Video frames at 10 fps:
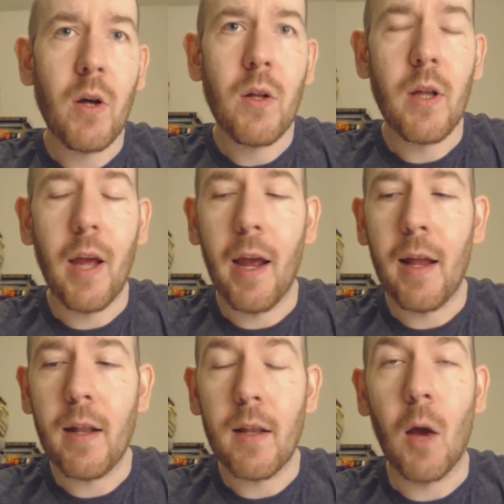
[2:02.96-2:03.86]
well,
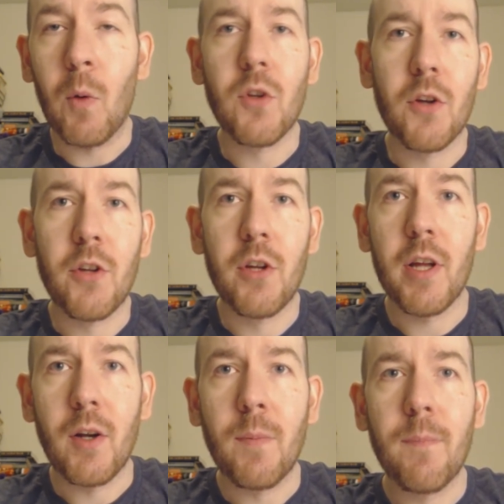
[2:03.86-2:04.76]
and I will talk to
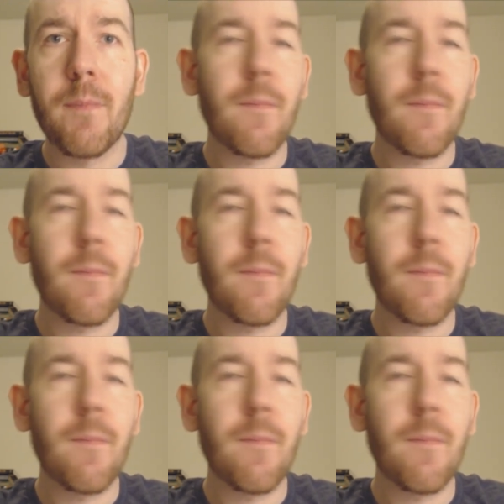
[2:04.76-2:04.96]
you later.